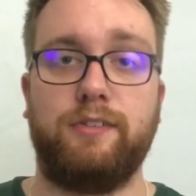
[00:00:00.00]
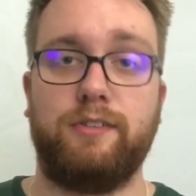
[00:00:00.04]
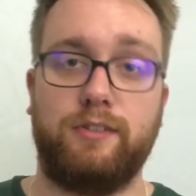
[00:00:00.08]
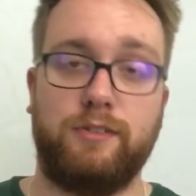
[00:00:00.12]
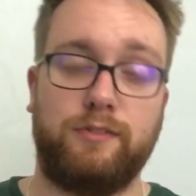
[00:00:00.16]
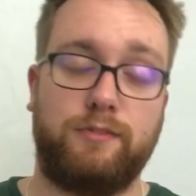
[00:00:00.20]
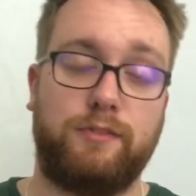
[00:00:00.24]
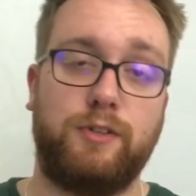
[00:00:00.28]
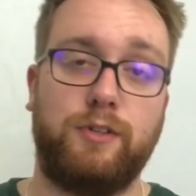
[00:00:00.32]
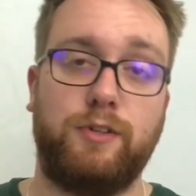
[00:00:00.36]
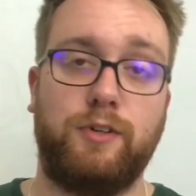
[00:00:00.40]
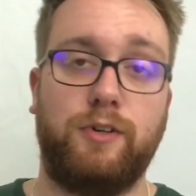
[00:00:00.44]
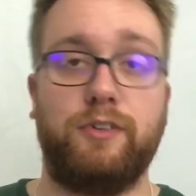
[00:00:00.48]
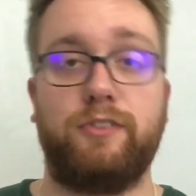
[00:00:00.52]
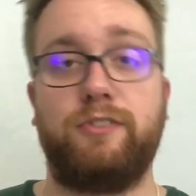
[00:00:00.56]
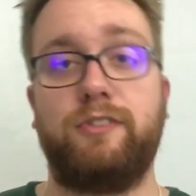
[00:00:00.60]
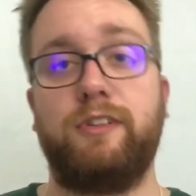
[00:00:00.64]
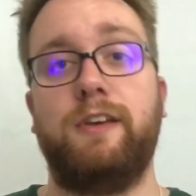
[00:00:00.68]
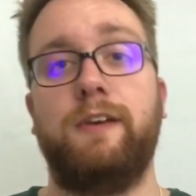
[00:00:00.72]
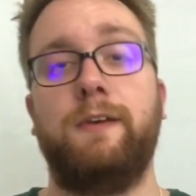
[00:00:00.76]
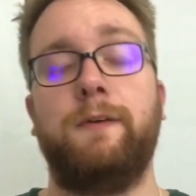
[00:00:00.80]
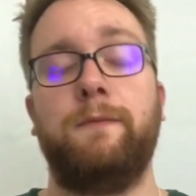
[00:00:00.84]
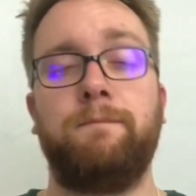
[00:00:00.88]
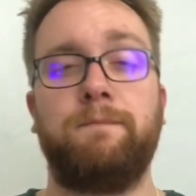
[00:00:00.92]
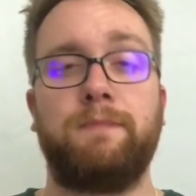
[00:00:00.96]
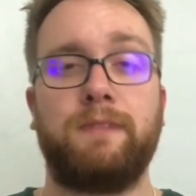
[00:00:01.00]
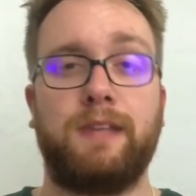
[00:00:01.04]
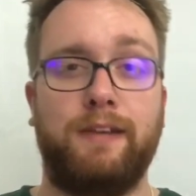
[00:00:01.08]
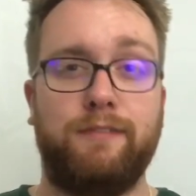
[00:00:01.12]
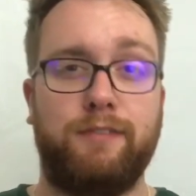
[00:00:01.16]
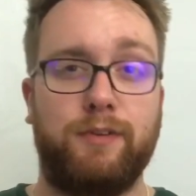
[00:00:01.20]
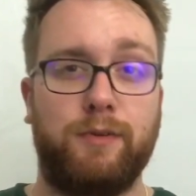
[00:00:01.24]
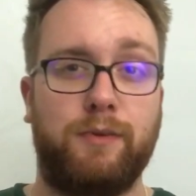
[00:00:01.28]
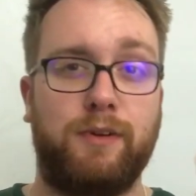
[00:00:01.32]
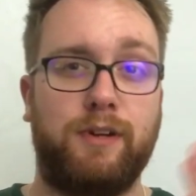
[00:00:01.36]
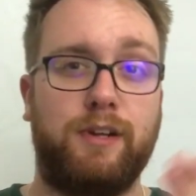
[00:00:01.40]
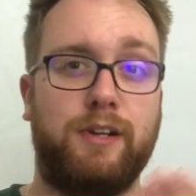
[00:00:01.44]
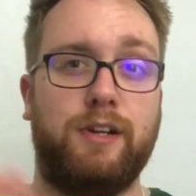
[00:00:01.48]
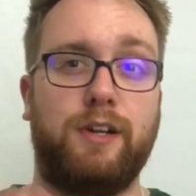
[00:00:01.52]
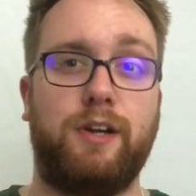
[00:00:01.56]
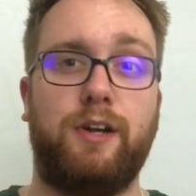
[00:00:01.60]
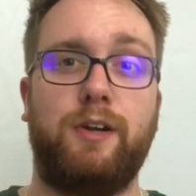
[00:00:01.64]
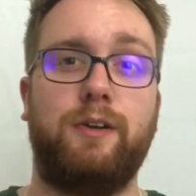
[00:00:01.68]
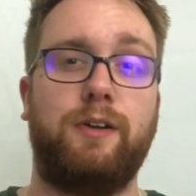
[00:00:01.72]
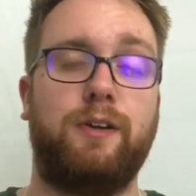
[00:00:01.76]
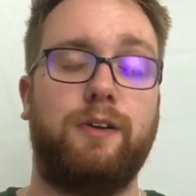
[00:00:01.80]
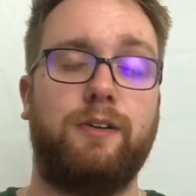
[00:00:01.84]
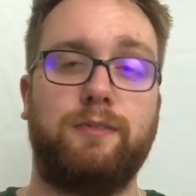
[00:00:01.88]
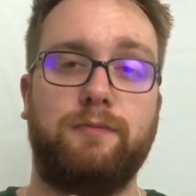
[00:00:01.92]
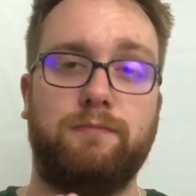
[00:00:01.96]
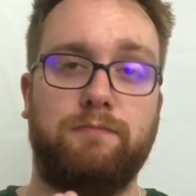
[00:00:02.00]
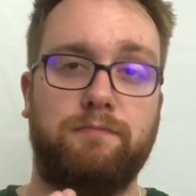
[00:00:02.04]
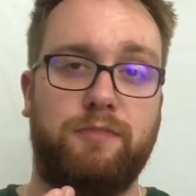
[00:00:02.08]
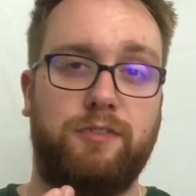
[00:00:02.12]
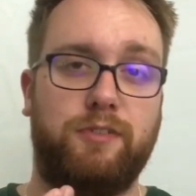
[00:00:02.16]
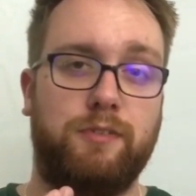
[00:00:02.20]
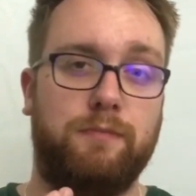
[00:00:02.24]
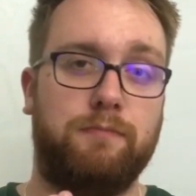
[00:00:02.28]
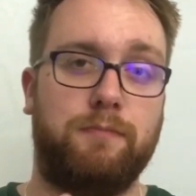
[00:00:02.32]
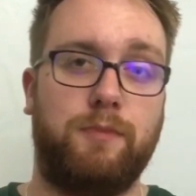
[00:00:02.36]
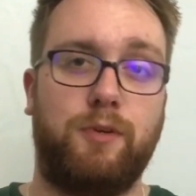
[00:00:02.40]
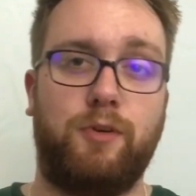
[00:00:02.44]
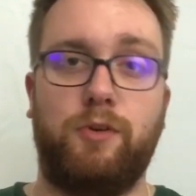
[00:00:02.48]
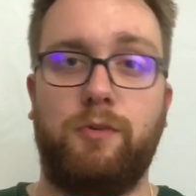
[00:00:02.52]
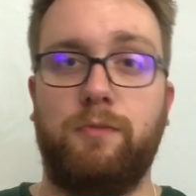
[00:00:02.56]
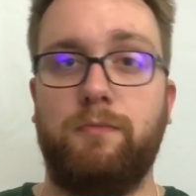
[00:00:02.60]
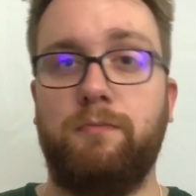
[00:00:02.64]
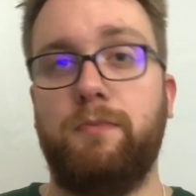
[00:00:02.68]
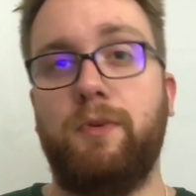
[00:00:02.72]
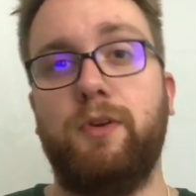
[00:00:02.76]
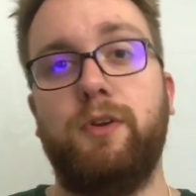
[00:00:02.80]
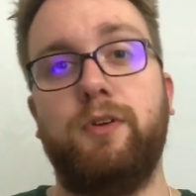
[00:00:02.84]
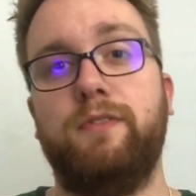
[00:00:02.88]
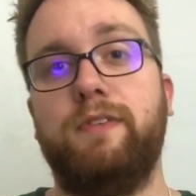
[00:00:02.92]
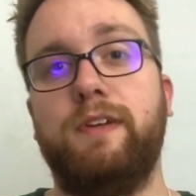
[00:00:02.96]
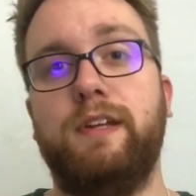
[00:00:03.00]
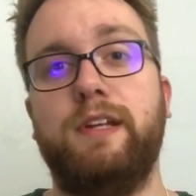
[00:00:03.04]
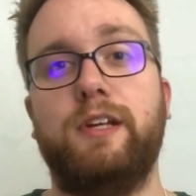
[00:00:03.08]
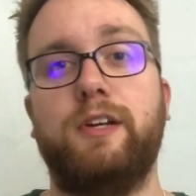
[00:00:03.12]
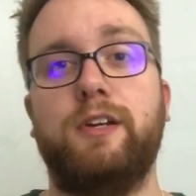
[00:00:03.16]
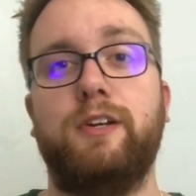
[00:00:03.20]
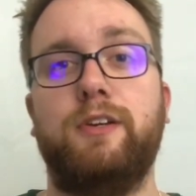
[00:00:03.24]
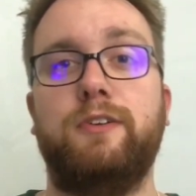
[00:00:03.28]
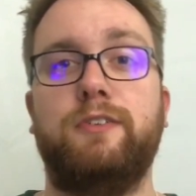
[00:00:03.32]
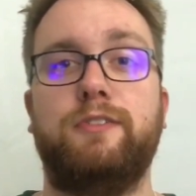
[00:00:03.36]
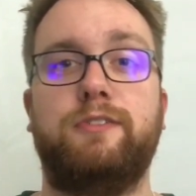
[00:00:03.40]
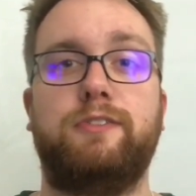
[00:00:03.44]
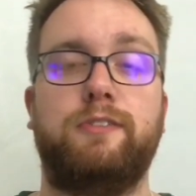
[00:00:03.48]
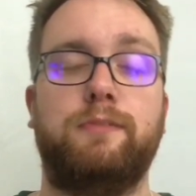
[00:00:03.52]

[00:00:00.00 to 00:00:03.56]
And, of course, if you want to know some more movie news,